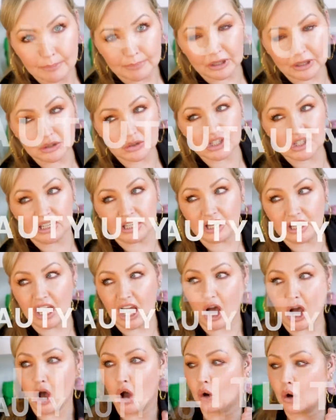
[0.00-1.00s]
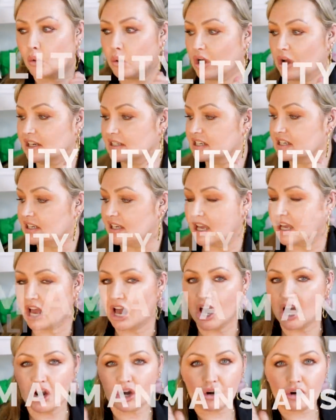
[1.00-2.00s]
beauty, quality,
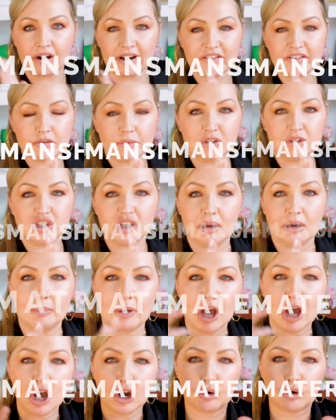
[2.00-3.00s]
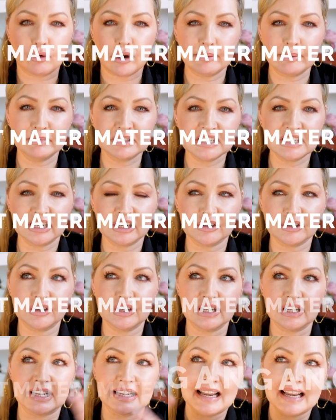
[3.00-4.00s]
craftsmanship, great
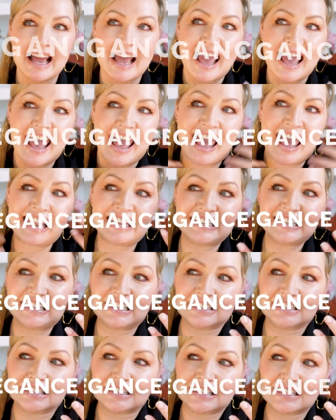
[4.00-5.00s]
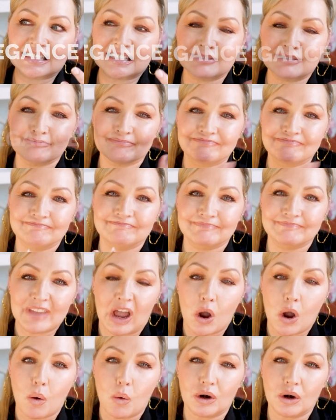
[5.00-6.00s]
material, elegance.
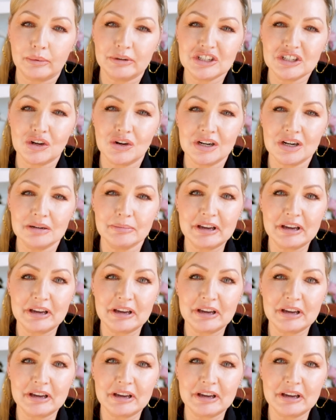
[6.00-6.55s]
What are we talking